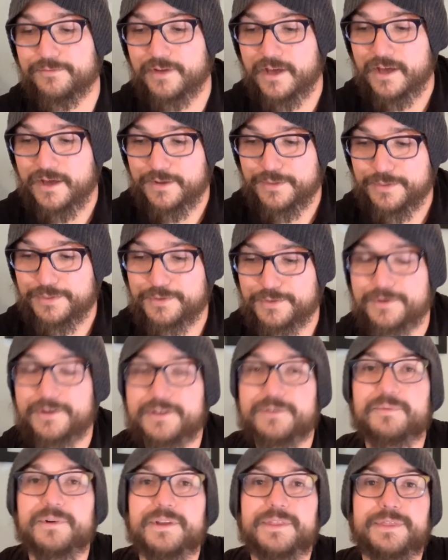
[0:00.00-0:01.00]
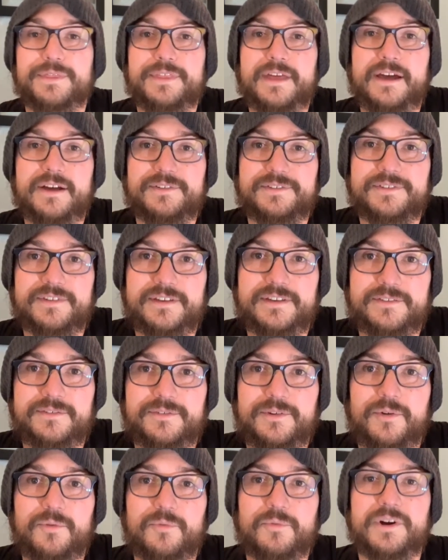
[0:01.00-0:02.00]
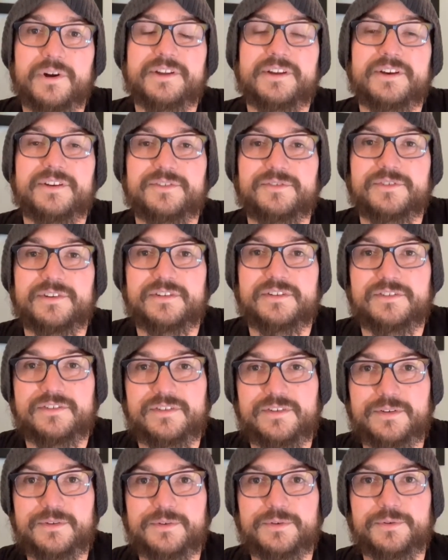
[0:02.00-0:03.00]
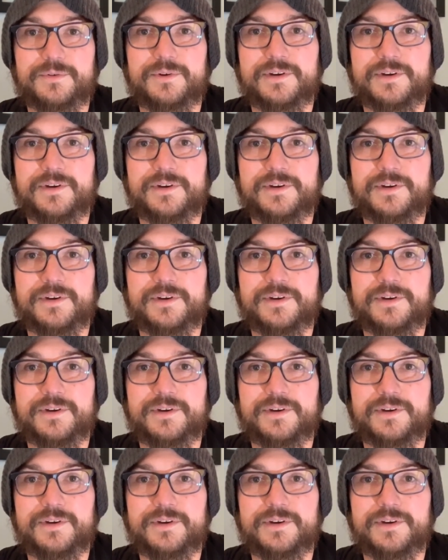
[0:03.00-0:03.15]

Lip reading: 31,102